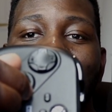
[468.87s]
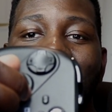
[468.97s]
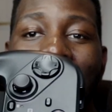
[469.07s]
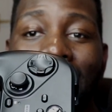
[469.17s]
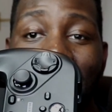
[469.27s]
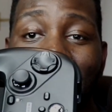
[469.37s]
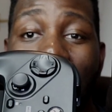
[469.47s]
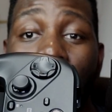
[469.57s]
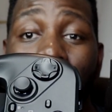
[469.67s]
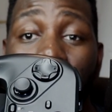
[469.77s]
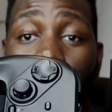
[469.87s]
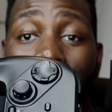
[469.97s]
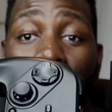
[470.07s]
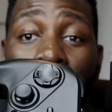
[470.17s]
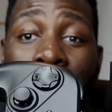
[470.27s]
take this out as
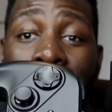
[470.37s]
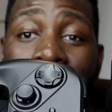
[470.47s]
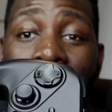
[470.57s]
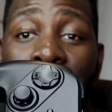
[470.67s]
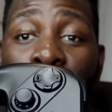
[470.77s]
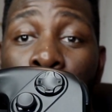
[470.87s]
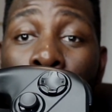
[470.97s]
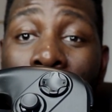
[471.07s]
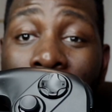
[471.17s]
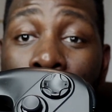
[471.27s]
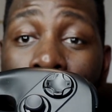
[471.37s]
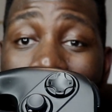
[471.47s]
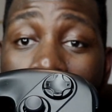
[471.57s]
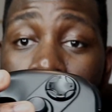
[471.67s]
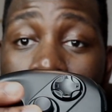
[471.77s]
well and then just put like a
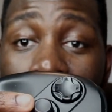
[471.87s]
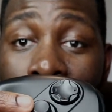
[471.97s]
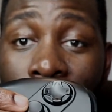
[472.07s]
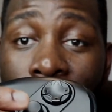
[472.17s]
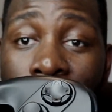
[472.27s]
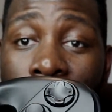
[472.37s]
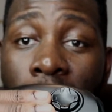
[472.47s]
flat piece.